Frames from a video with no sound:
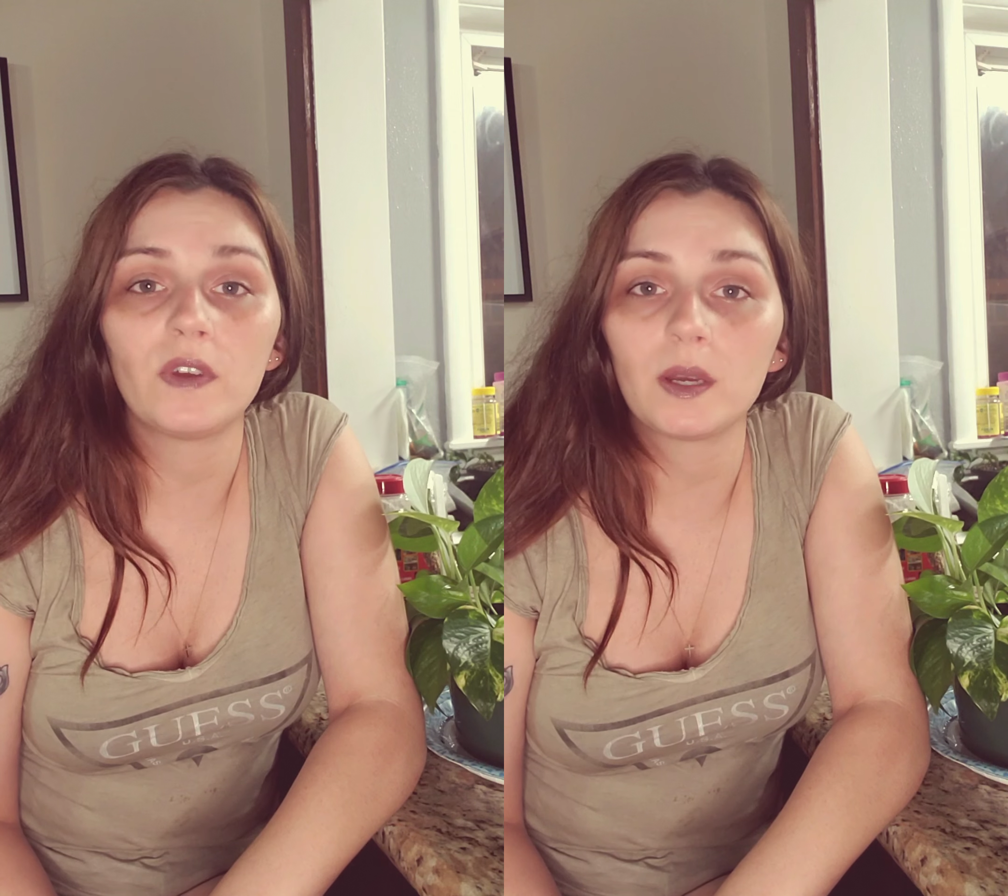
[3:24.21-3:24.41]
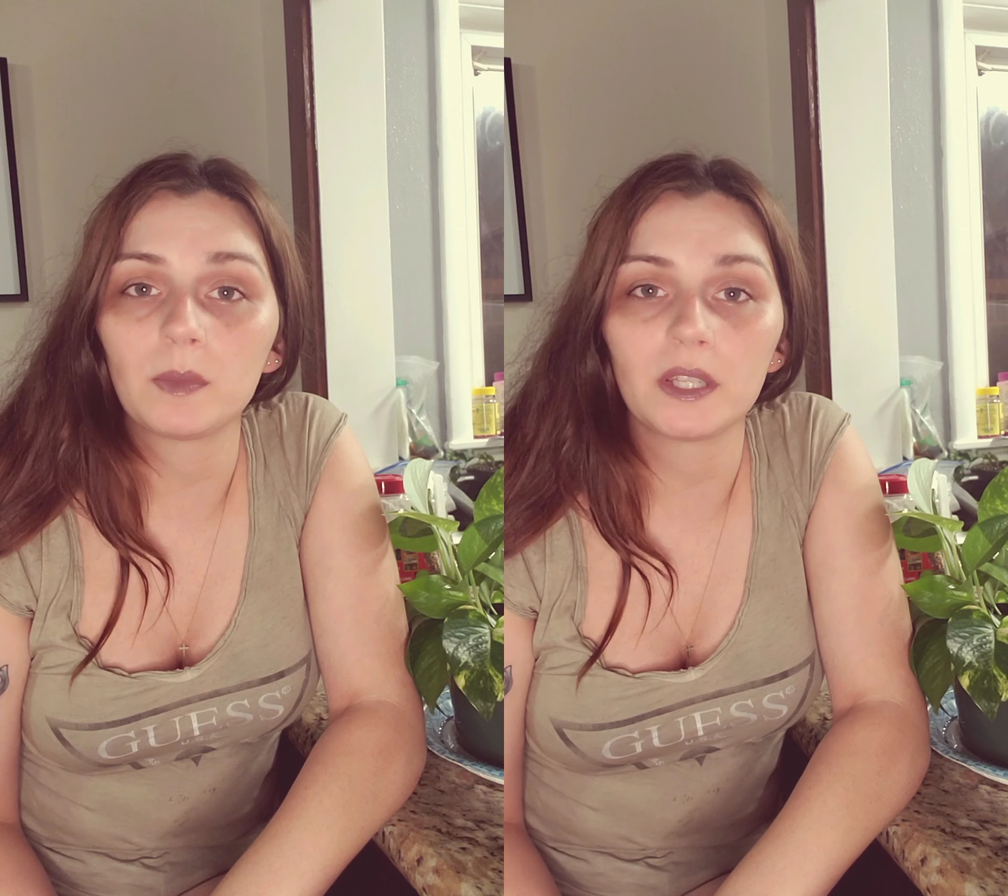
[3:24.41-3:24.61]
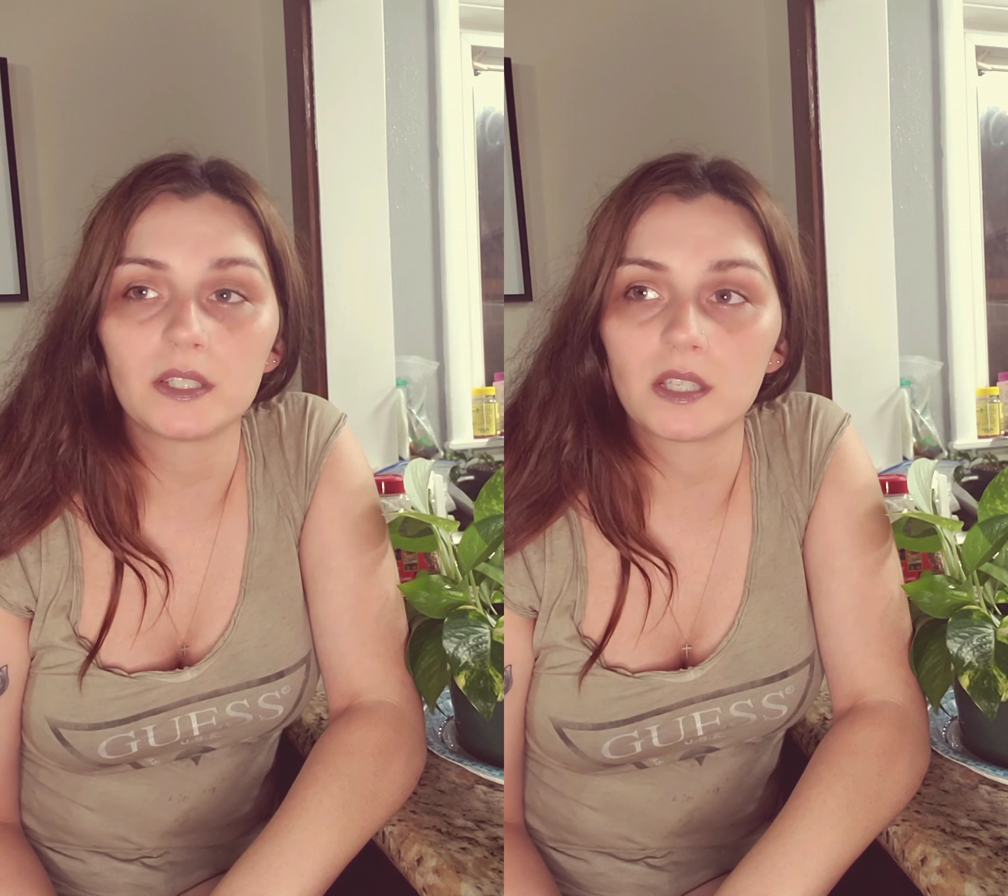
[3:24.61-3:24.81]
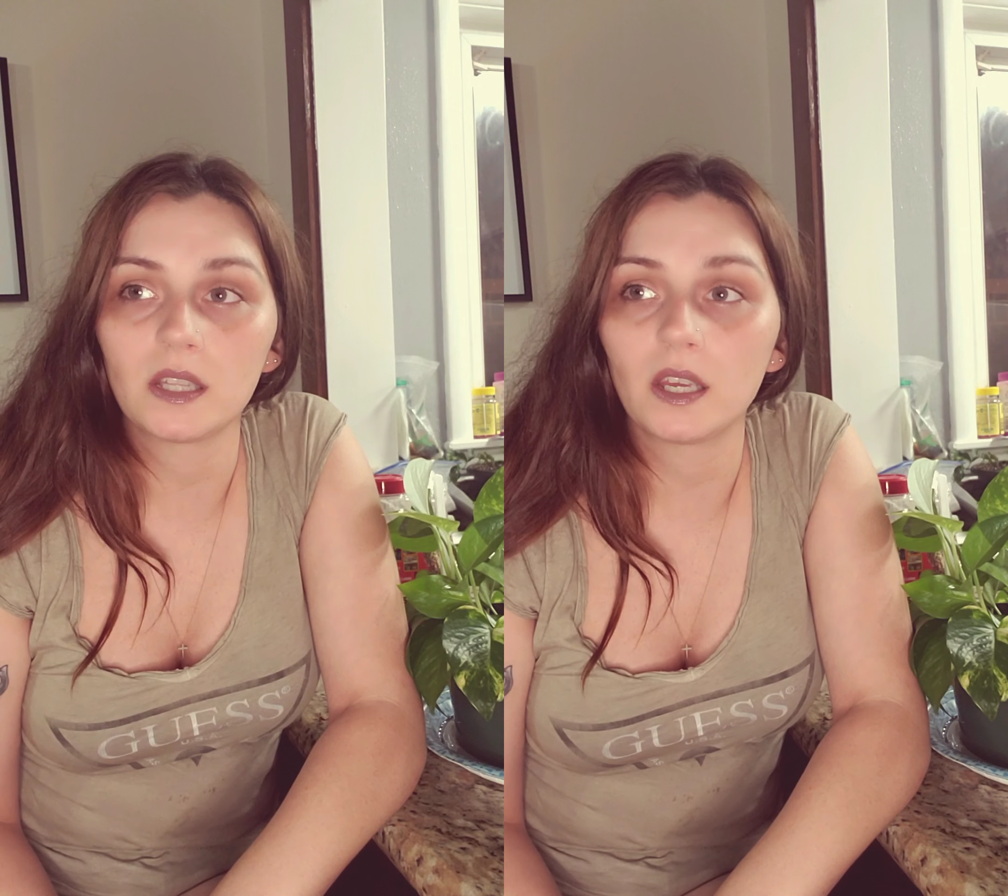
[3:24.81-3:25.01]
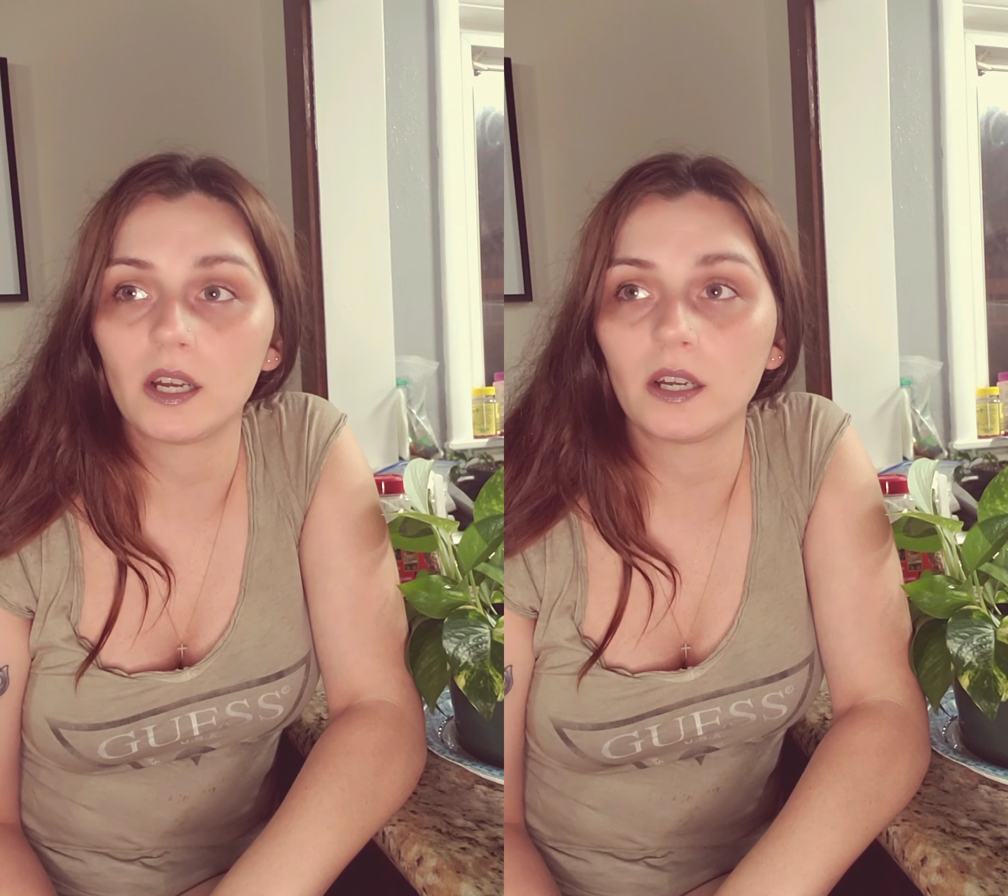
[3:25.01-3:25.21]
families
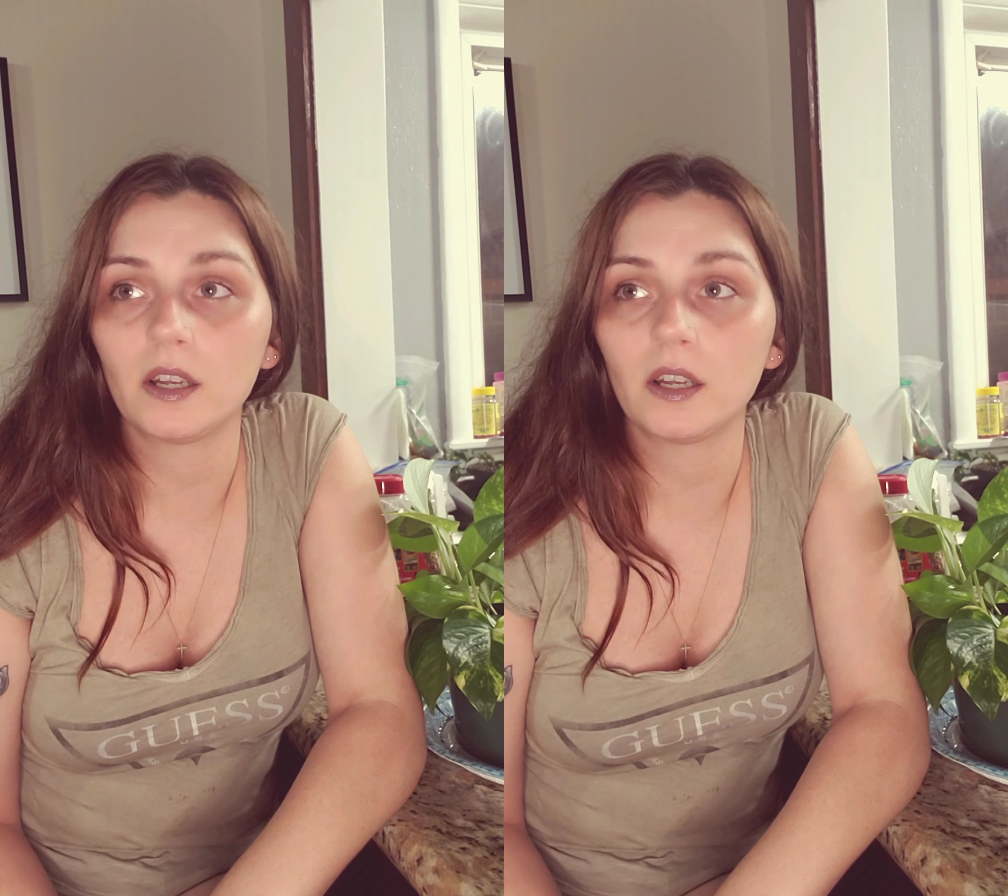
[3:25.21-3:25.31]
in there